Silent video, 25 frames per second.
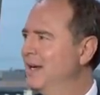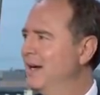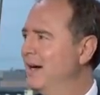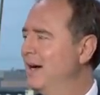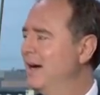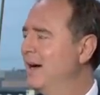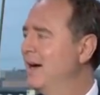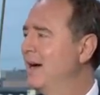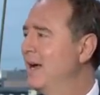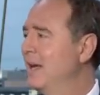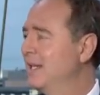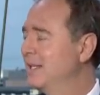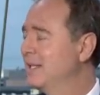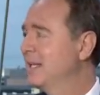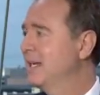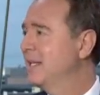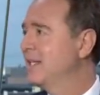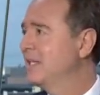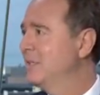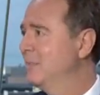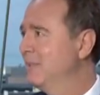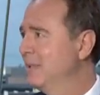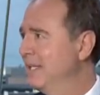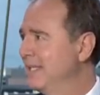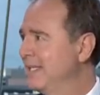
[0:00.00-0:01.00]
uh, has yet
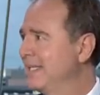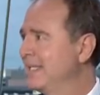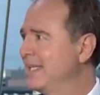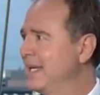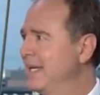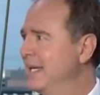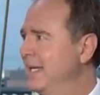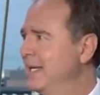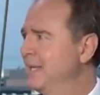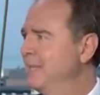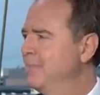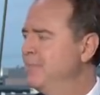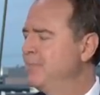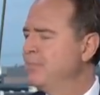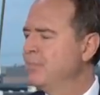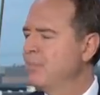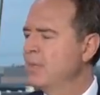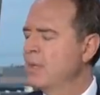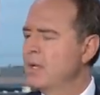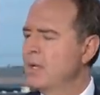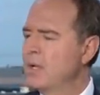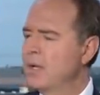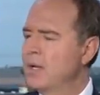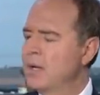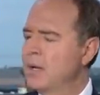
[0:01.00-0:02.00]
to be seen.
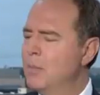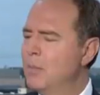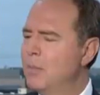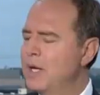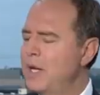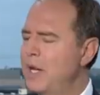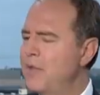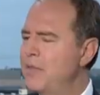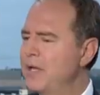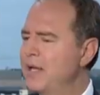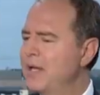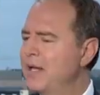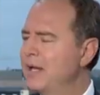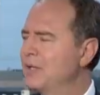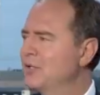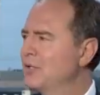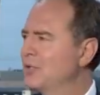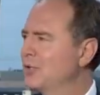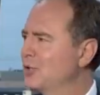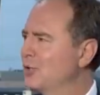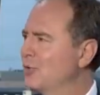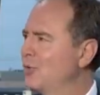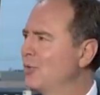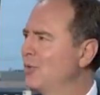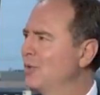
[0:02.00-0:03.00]
But I think it
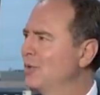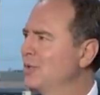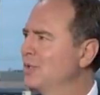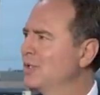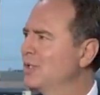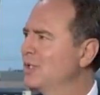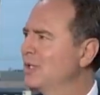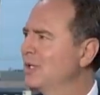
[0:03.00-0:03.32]
underscores